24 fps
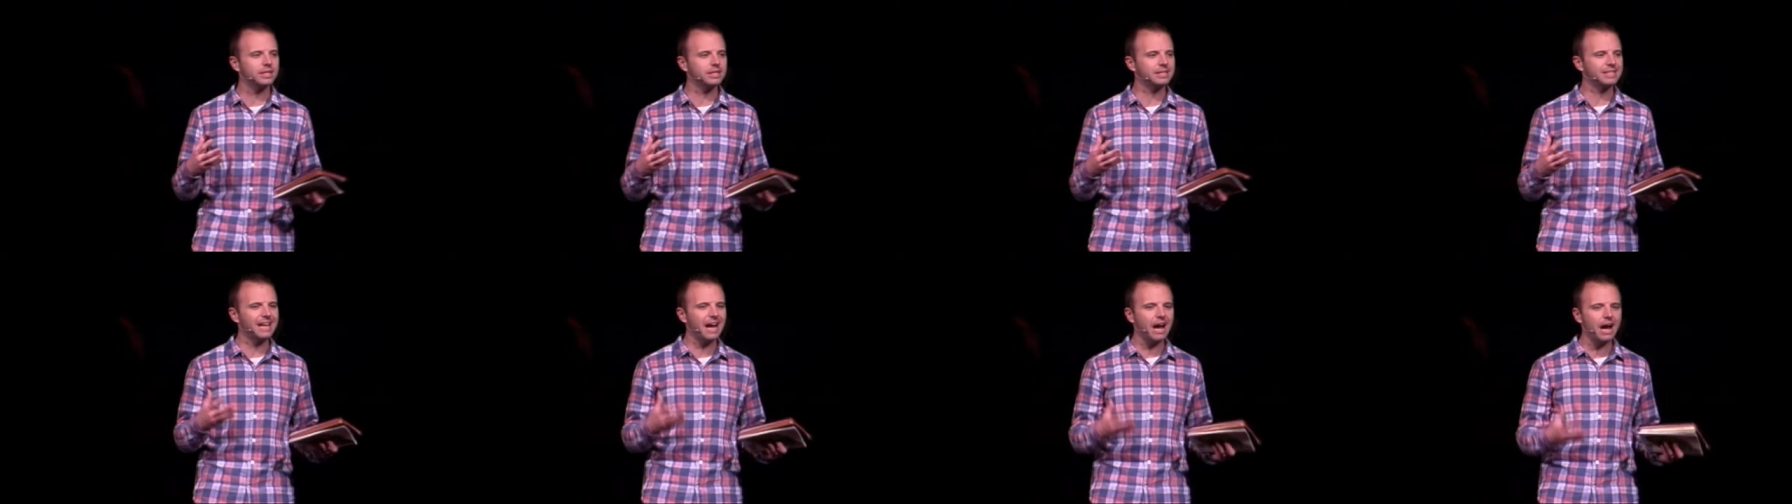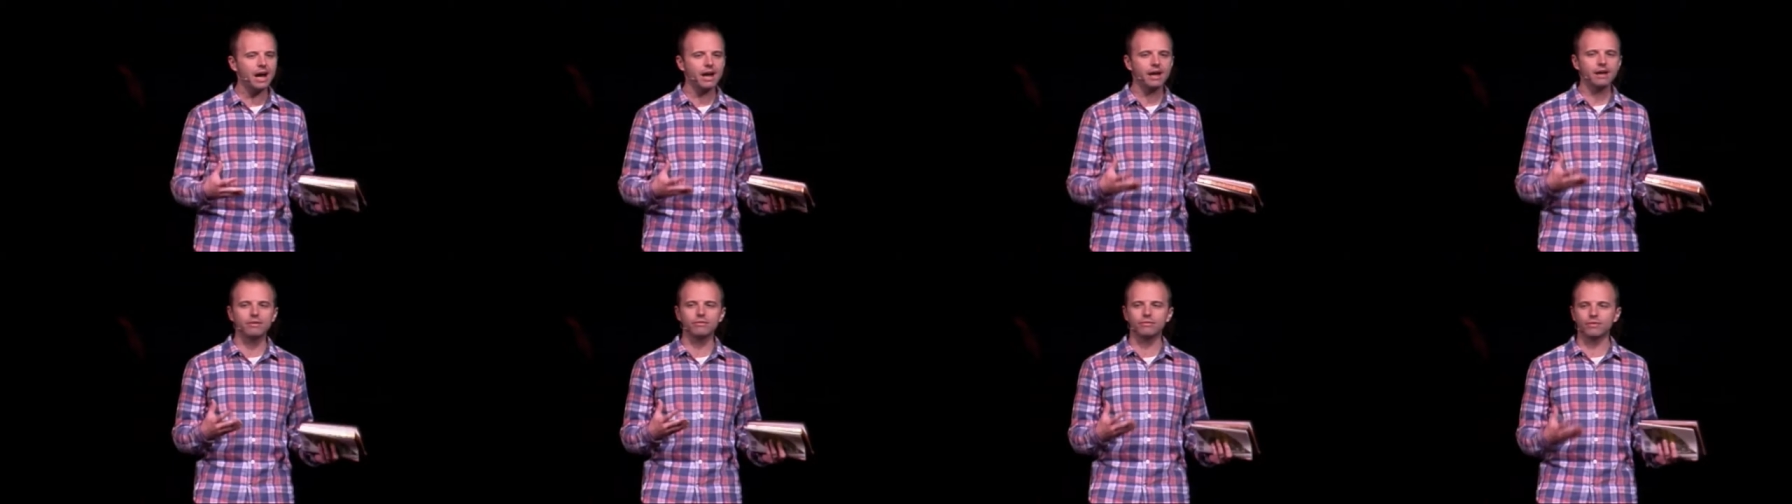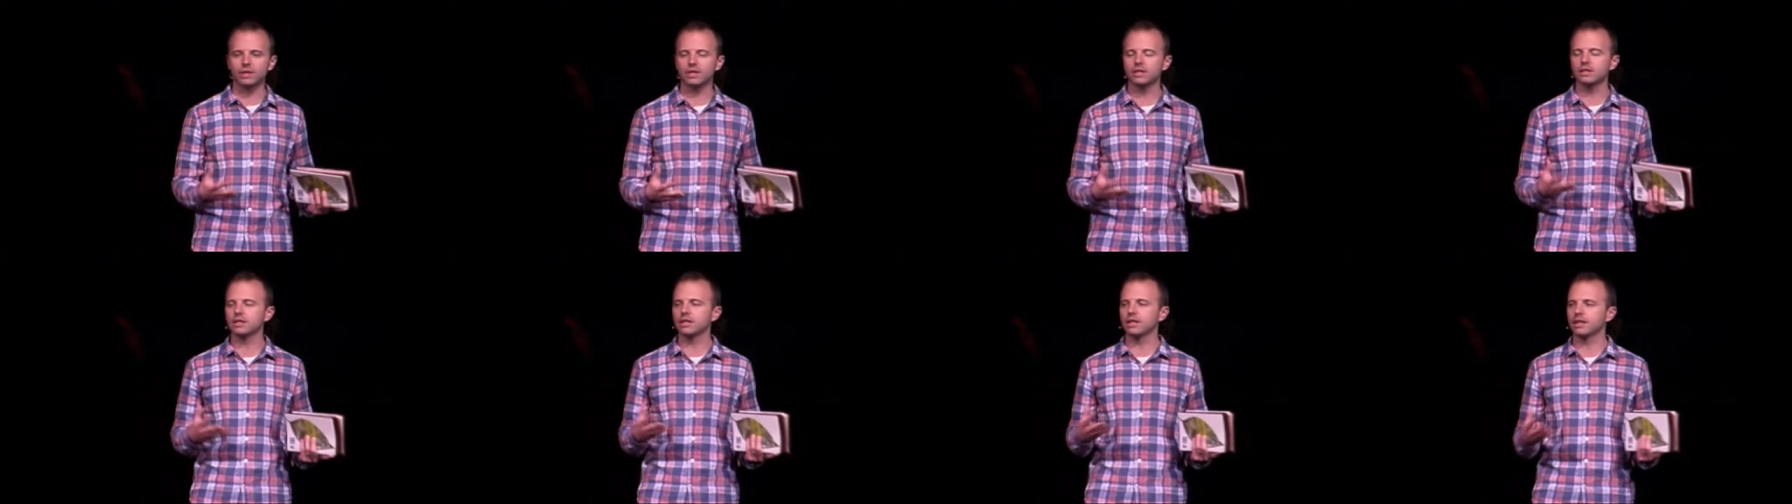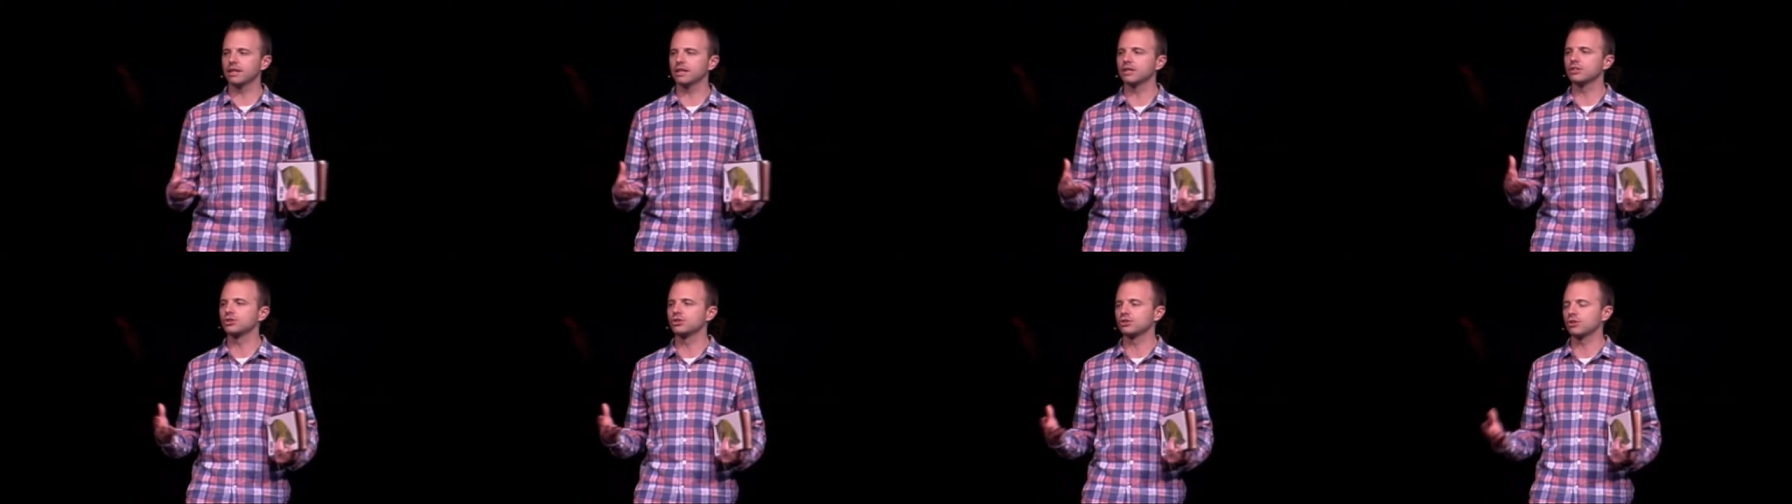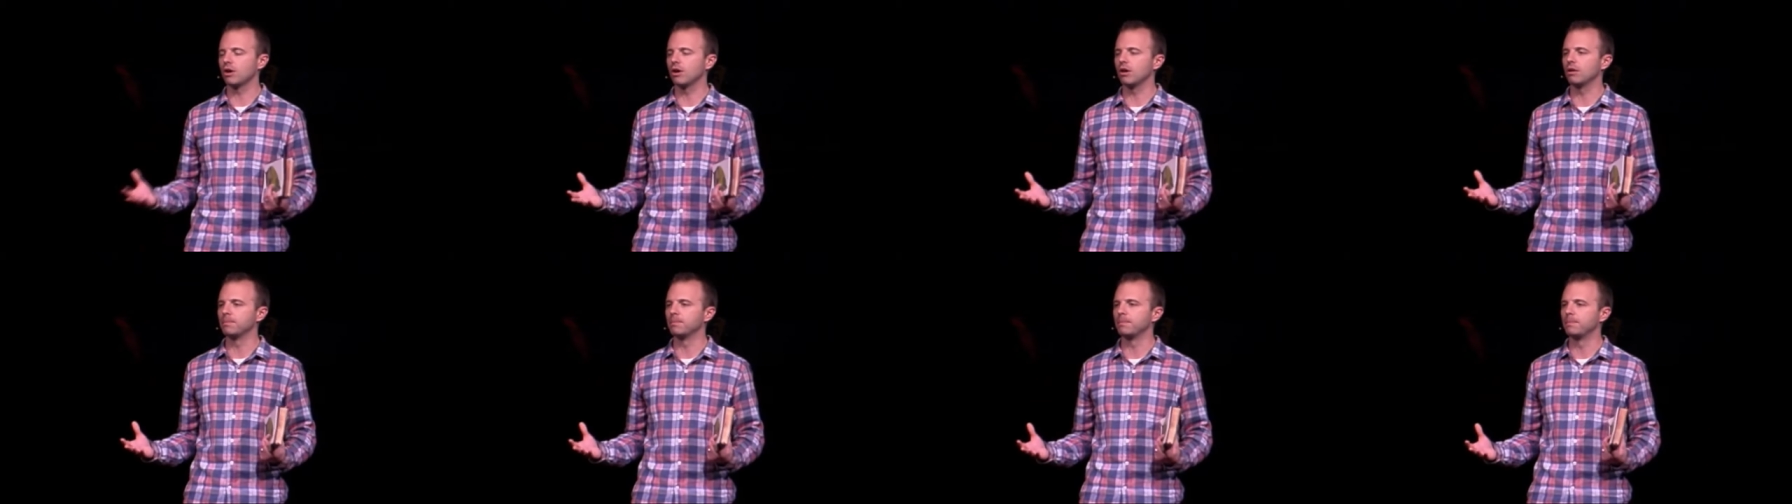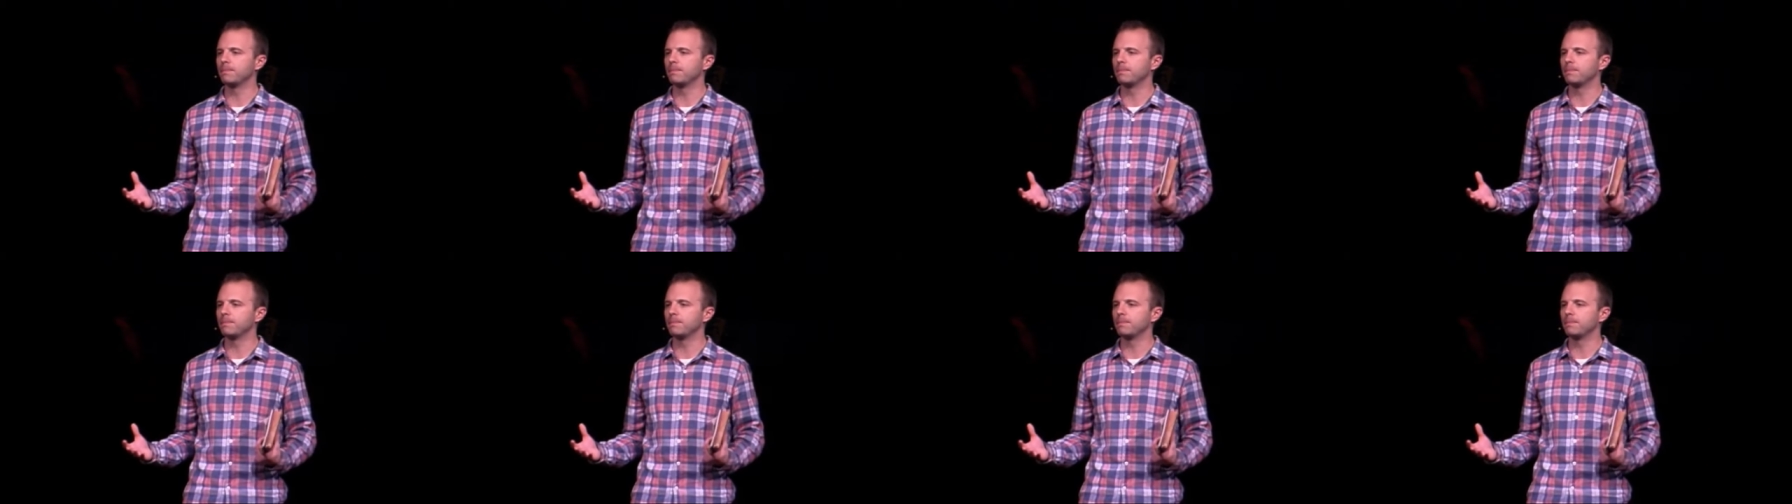dive into this psalm.